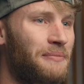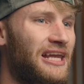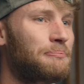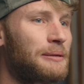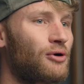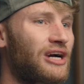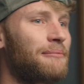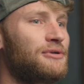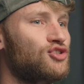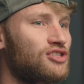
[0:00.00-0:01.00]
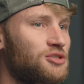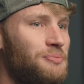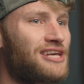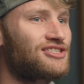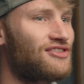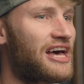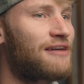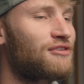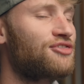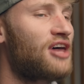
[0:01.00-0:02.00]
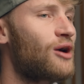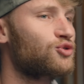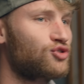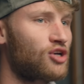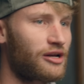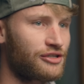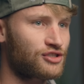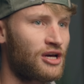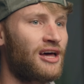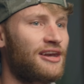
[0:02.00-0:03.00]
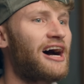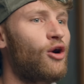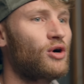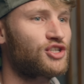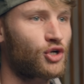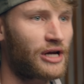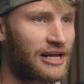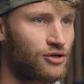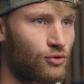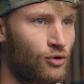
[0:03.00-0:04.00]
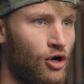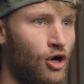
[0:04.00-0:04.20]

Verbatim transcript: Many people come into the space and they have a $1,000. Now what should I do?